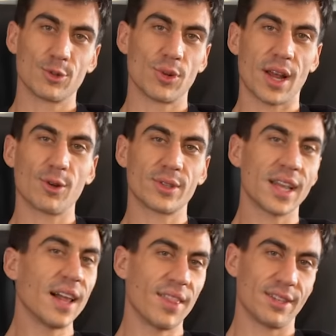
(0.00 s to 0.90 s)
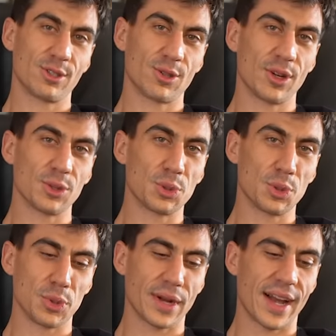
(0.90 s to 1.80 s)
to now tell the story
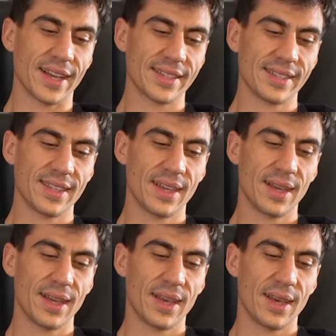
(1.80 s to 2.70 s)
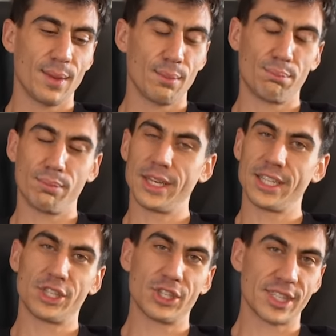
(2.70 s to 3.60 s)
to you guys,
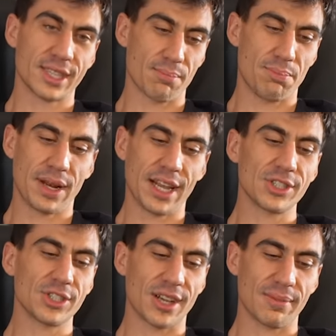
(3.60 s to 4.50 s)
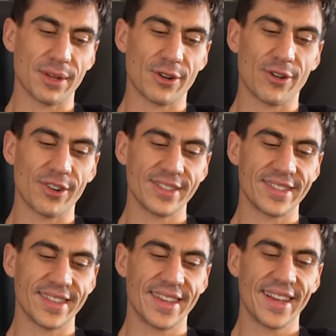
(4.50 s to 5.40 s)
it's just a pleasure
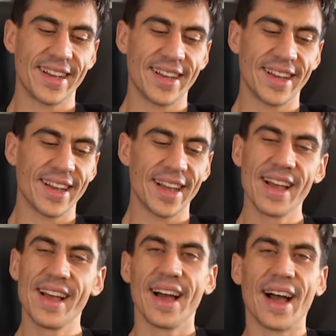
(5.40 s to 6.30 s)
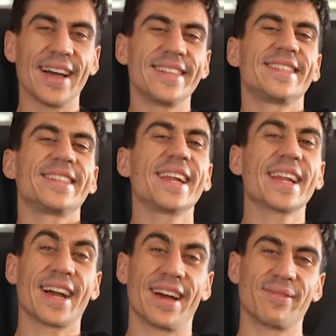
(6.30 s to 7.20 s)
because I
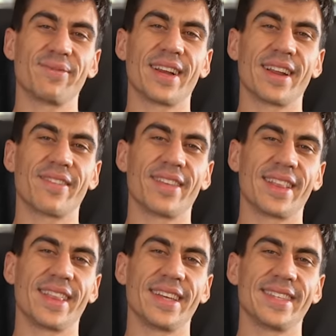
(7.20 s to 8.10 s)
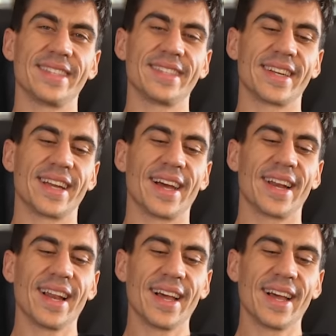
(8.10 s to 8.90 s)
still can't believe that this is real.